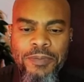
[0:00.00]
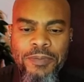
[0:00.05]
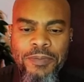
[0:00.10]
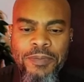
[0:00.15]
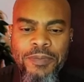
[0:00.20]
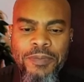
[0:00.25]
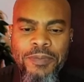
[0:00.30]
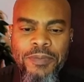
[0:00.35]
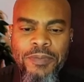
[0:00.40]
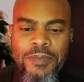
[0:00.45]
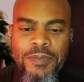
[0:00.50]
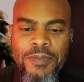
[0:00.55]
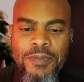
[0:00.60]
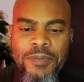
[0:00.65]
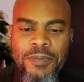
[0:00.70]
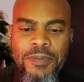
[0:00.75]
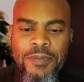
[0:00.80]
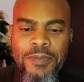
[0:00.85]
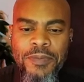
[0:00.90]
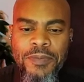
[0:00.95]

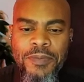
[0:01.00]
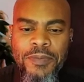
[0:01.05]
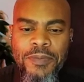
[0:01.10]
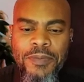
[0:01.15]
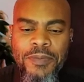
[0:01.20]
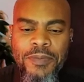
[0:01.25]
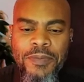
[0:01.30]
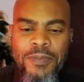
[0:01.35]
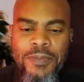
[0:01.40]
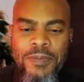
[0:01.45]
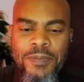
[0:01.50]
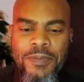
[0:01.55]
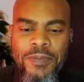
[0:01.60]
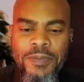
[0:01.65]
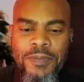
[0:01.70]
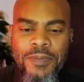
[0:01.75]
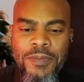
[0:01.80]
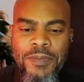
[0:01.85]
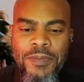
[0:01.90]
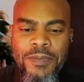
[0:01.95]

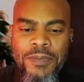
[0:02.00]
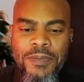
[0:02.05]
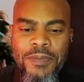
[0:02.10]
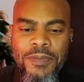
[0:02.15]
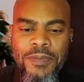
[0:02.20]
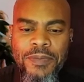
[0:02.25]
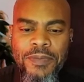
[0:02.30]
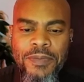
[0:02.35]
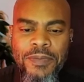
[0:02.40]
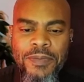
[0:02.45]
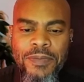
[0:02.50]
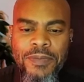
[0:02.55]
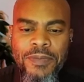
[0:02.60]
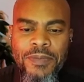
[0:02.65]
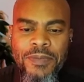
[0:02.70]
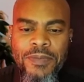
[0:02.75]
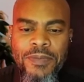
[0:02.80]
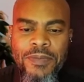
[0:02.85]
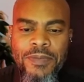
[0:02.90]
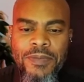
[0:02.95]

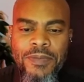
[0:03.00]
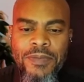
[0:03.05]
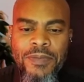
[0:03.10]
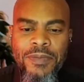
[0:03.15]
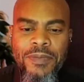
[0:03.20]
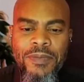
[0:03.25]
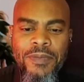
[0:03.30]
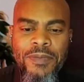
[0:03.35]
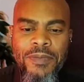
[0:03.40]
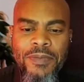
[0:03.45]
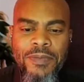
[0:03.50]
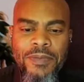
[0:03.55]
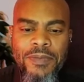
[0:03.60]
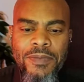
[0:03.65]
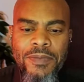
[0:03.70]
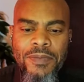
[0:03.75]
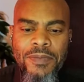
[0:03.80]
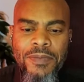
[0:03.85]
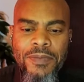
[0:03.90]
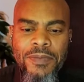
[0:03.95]

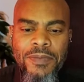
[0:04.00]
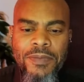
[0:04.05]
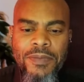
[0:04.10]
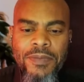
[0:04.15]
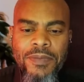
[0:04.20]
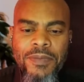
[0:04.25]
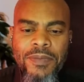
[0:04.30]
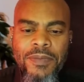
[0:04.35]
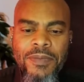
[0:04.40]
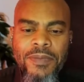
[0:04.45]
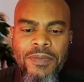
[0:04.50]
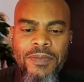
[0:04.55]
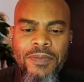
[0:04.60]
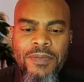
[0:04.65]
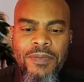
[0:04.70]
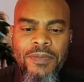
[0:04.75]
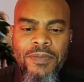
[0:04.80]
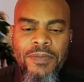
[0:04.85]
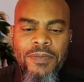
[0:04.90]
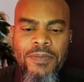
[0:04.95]

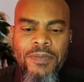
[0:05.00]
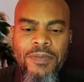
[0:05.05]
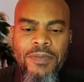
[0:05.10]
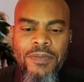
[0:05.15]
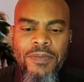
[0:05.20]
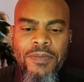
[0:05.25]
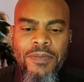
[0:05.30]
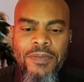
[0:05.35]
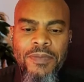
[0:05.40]
This person isn't speaking.